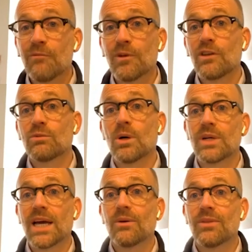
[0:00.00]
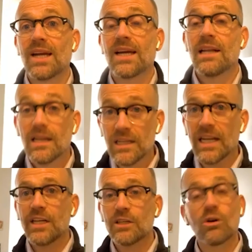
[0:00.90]
Netflix rolled out their
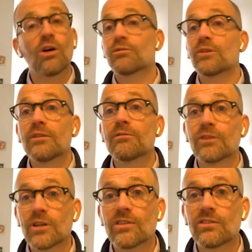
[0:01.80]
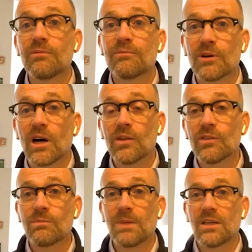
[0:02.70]
linear offering first in
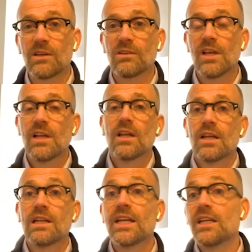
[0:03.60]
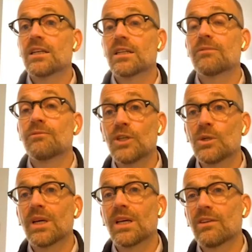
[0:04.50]
France, because linear
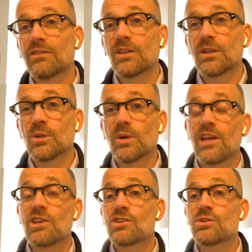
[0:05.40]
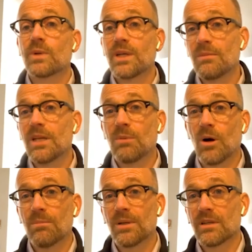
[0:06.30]
viewing is still extremely
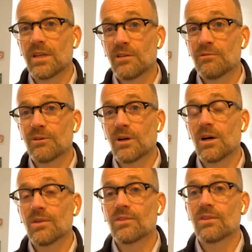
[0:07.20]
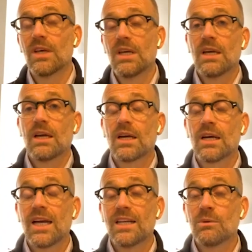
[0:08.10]
popular in France.
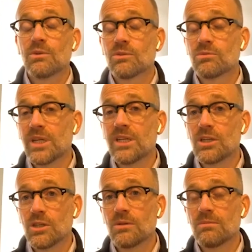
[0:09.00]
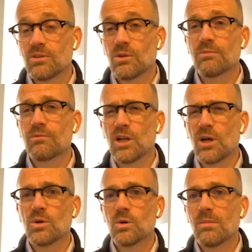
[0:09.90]
And it was a really good sort of
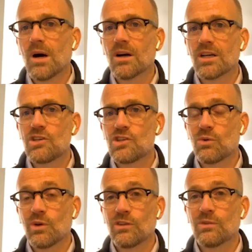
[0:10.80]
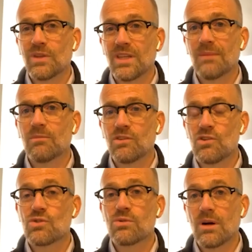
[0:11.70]
local market choice for them
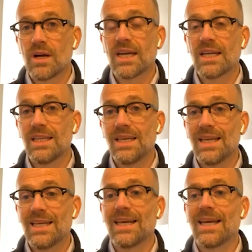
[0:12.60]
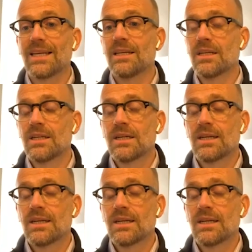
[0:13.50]
to try it in a